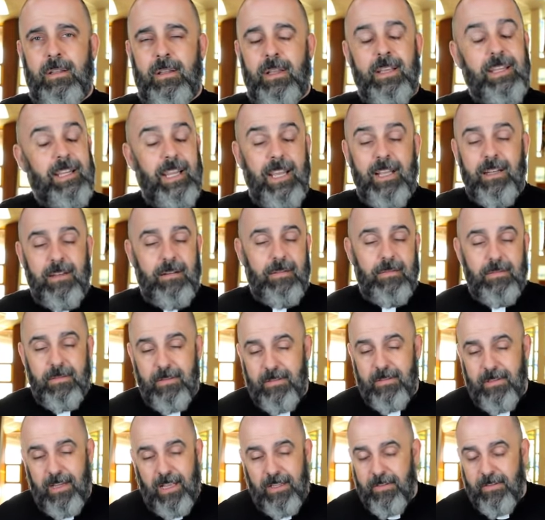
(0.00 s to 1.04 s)
Again,
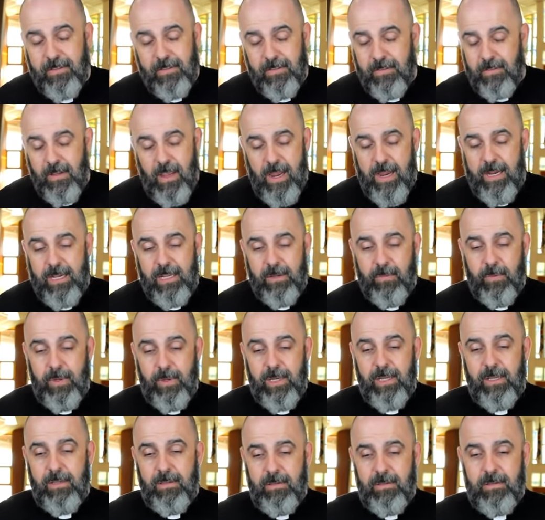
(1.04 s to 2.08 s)
as a society,
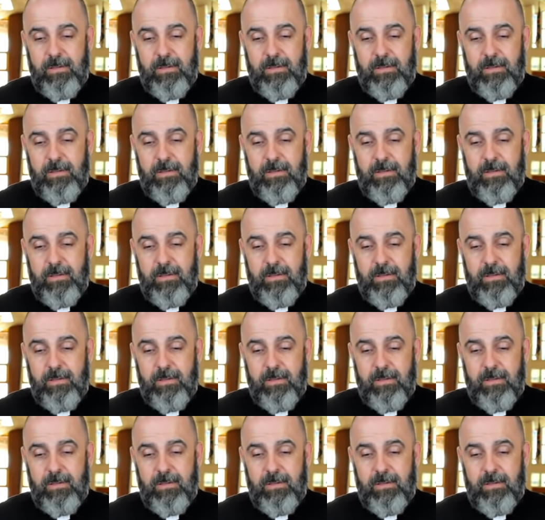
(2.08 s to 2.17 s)
we